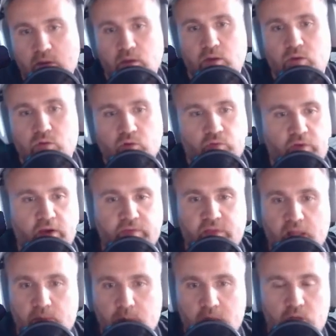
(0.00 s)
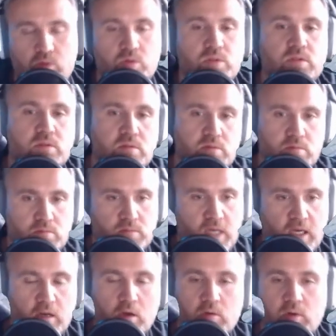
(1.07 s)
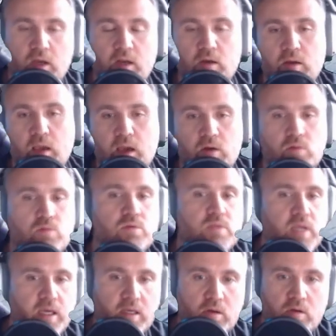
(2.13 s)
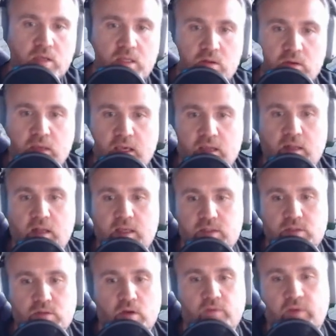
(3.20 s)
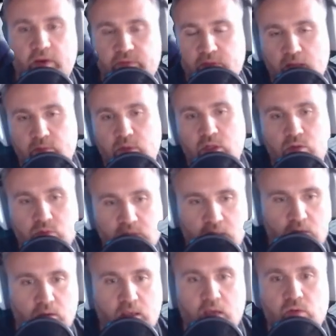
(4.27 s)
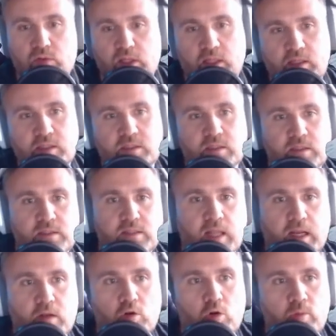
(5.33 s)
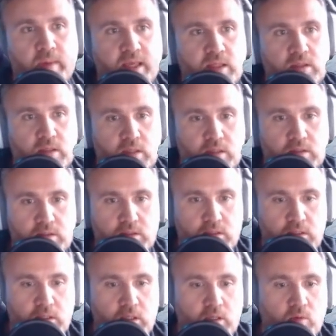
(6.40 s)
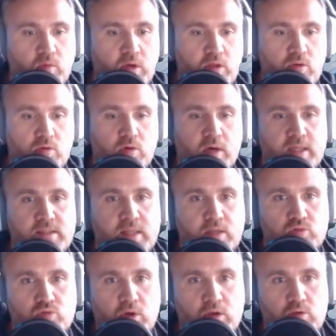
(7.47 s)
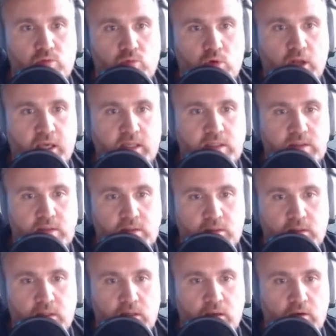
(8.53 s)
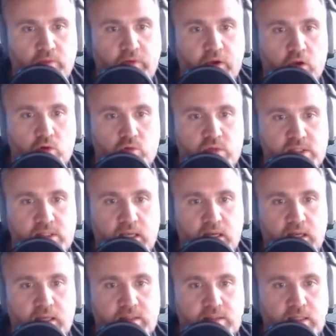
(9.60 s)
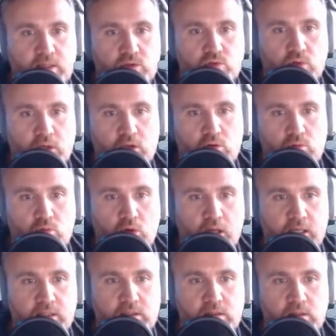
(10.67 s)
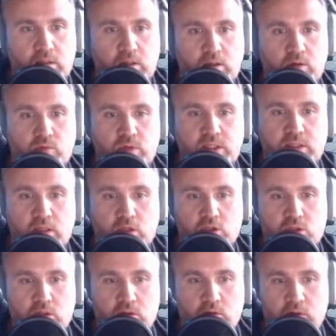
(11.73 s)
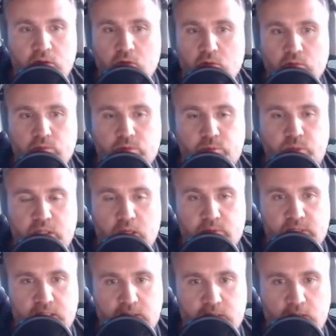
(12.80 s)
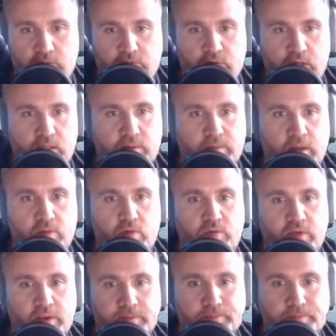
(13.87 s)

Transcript: you know, 5-10 minutes, I log out, I log in again later, 5-10 minutes, I log out, and it's like low maintenance. When, you know, I start to accumulate fire crystal, I start to accumulate research, you know, speed ups and stuff, right? Everything.